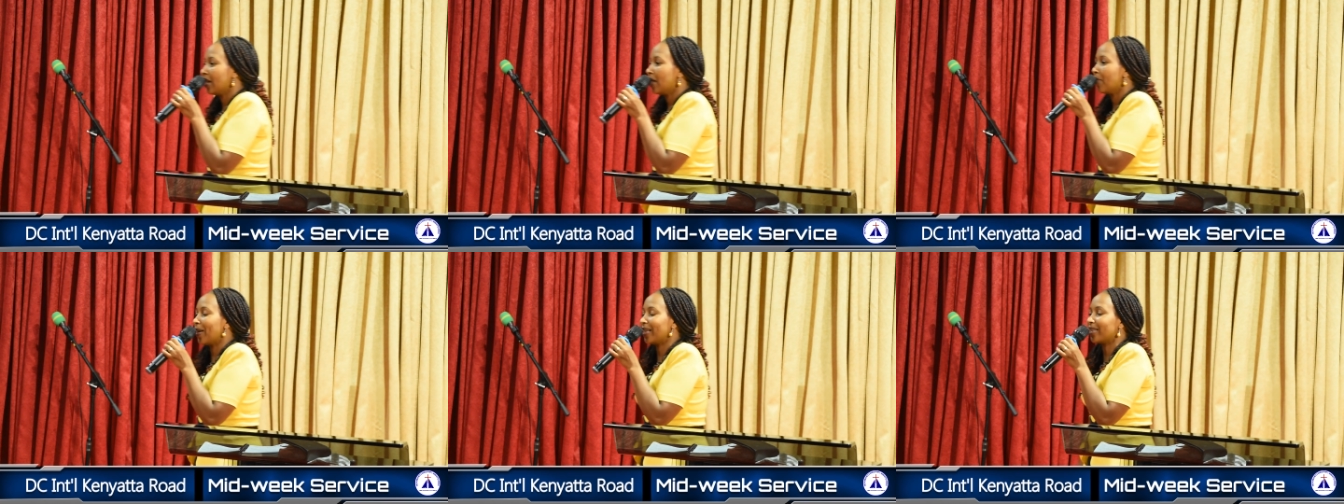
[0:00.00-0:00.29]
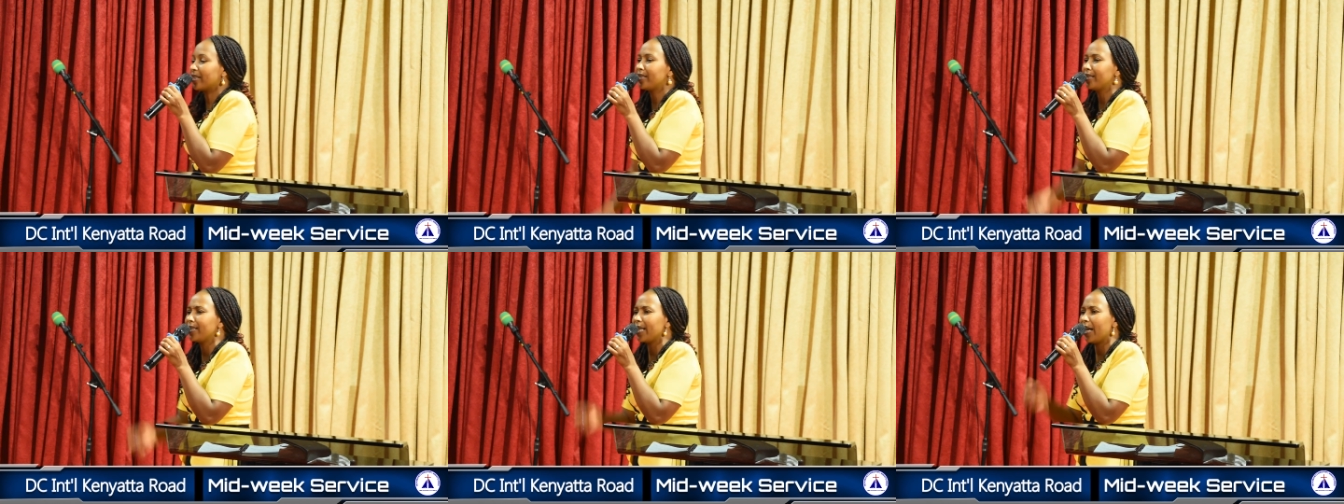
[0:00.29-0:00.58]
But
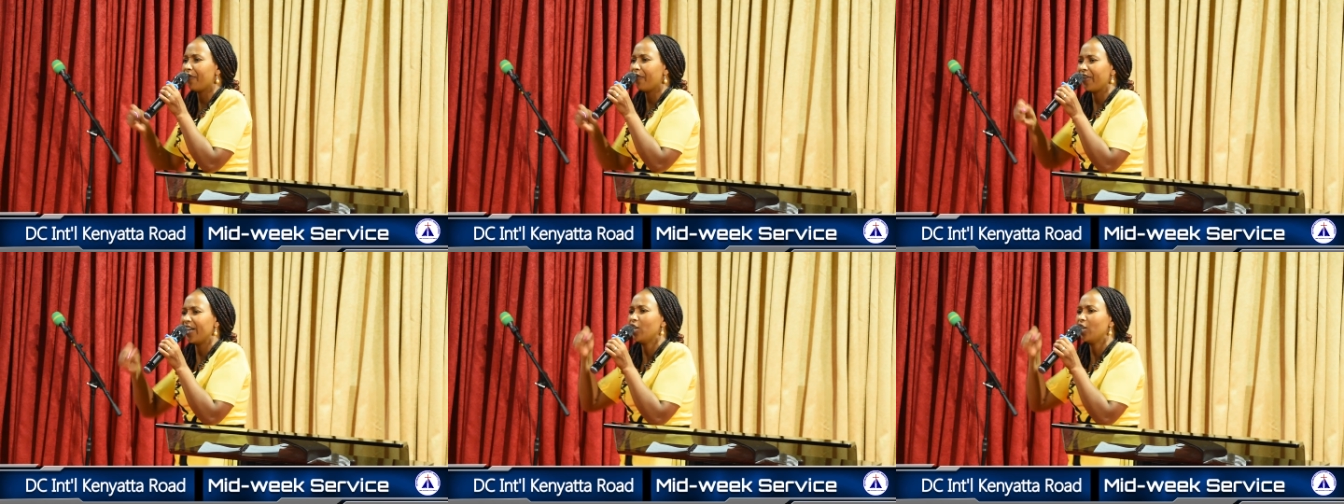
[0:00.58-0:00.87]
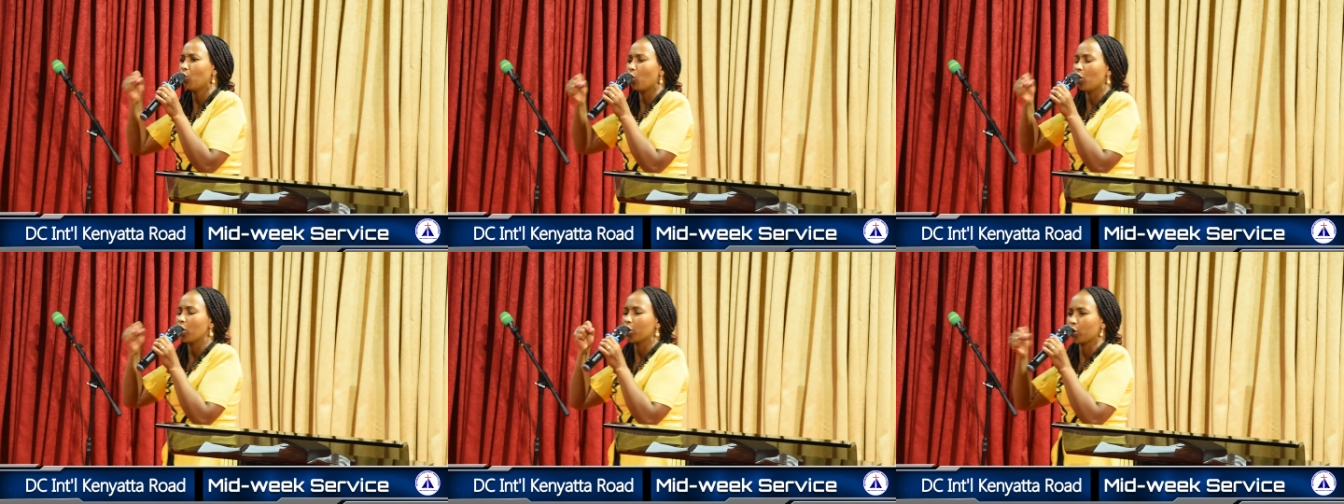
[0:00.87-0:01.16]

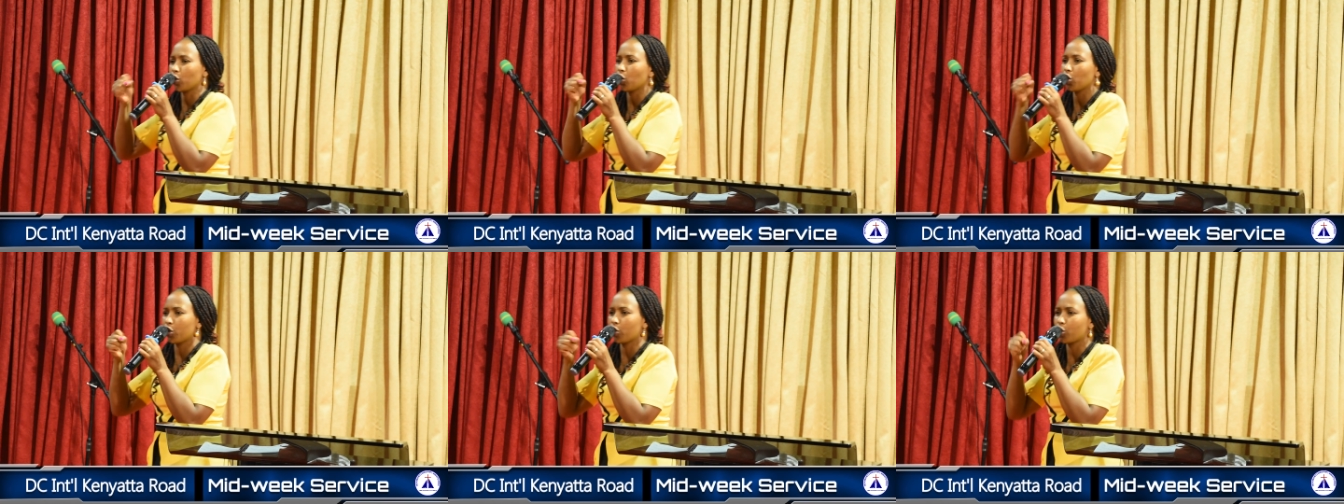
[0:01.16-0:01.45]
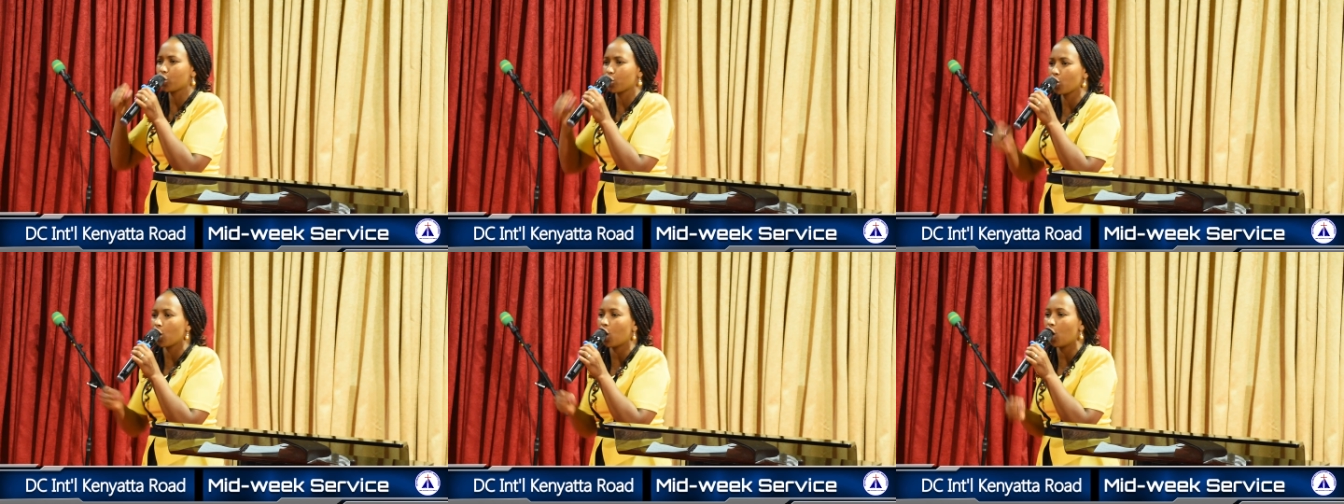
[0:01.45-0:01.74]
David was so
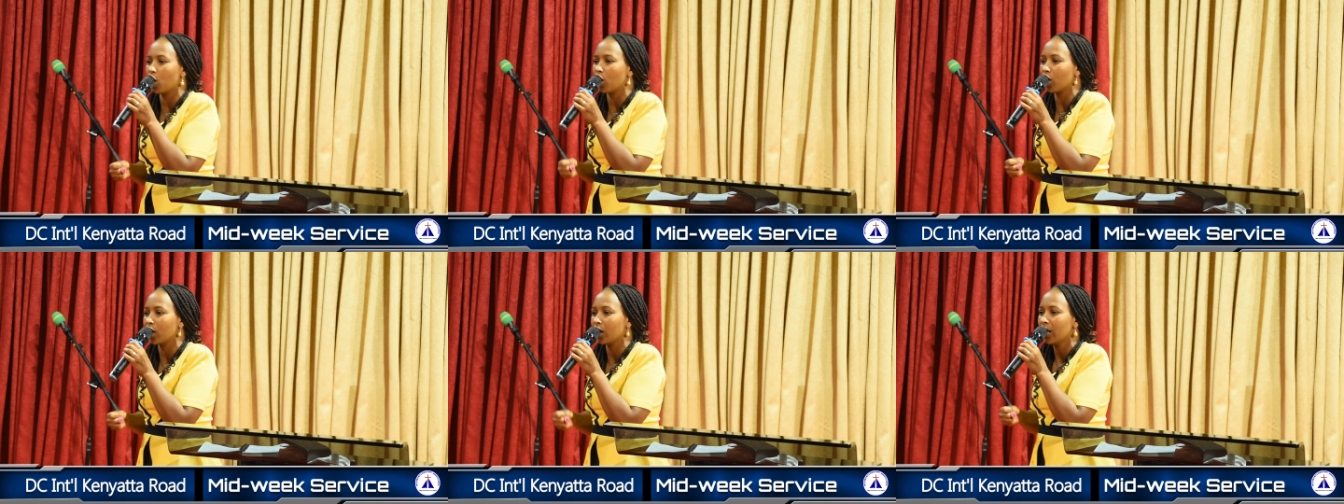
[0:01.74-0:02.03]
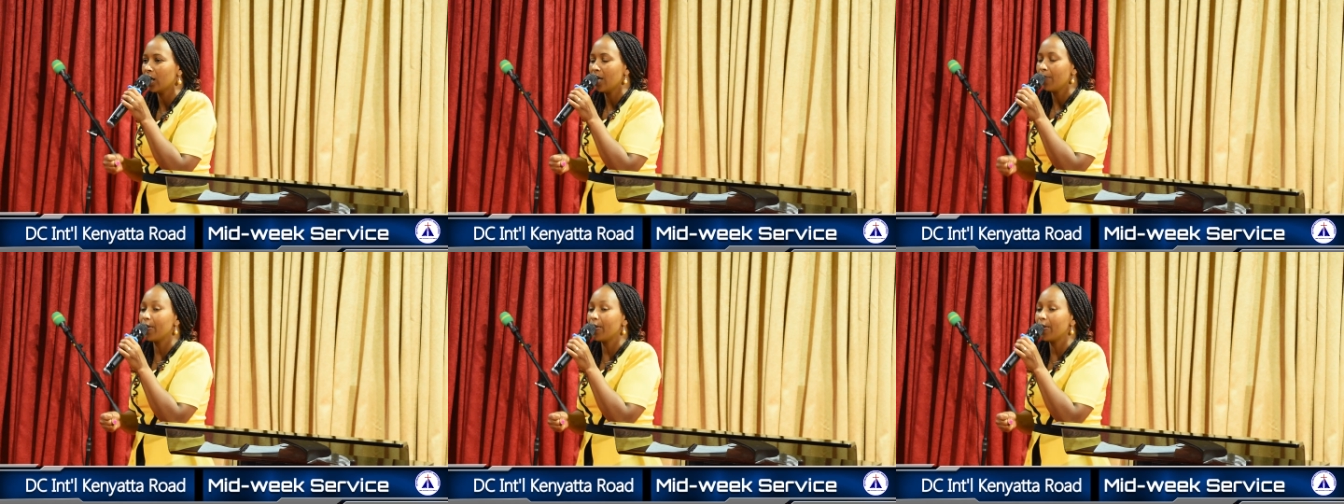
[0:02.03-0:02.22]
strong